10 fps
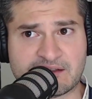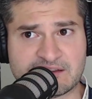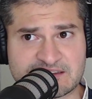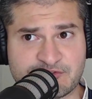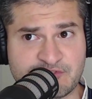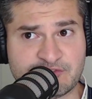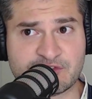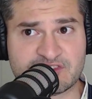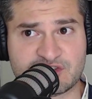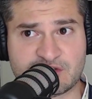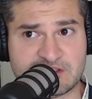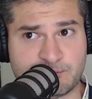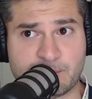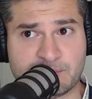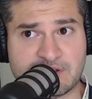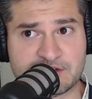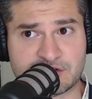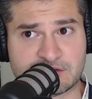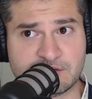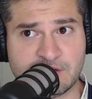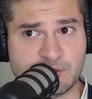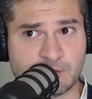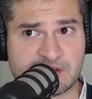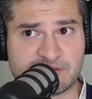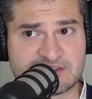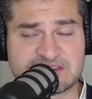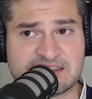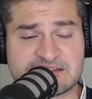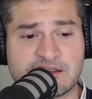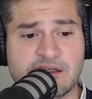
It's a fifth of Australia's population, whatever, sixth.